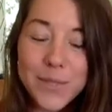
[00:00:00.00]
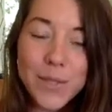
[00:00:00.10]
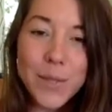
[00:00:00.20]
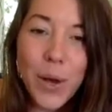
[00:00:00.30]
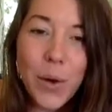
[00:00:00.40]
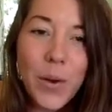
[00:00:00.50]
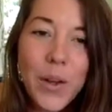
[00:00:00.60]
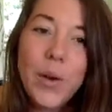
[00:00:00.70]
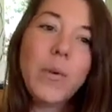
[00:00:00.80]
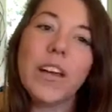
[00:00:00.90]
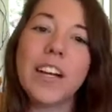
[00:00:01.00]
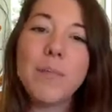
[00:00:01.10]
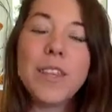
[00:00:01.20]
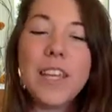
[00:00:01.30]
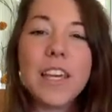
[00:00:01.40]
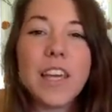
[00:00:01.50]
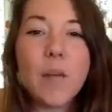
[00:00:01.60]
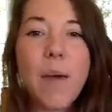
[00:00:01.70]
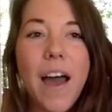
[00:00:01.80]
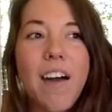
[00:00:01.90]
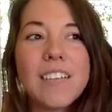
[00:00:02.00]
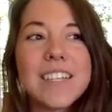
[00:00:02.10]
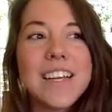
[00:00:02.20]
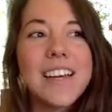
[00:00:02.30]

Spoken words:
So we are going to be thinking about